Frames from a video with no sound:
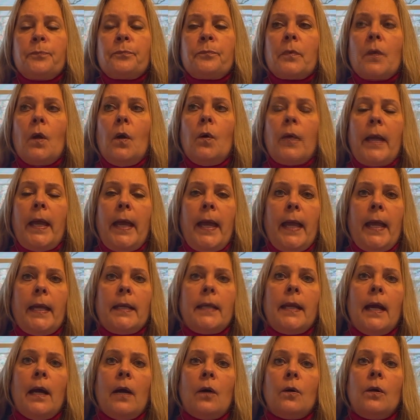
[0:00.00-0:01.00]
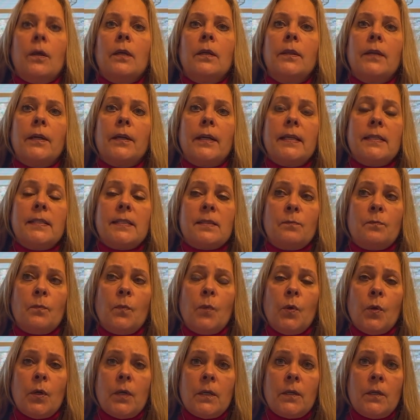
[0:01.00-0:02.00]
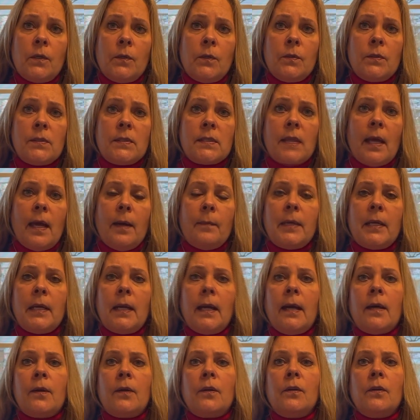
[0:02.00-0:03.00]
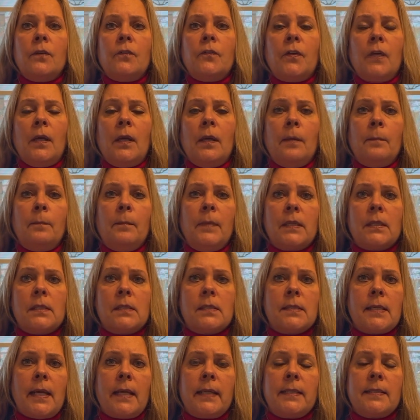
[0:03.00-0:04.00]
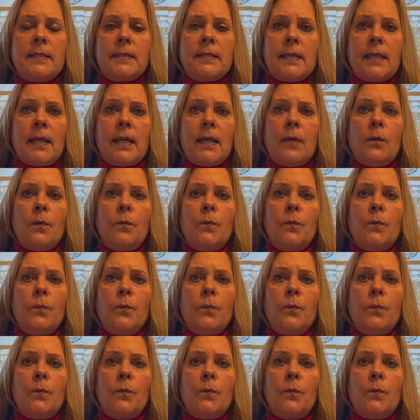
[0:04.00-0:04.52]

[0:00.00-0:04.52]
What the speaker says: Okay, now there is more news coming out of Middle Tennessee.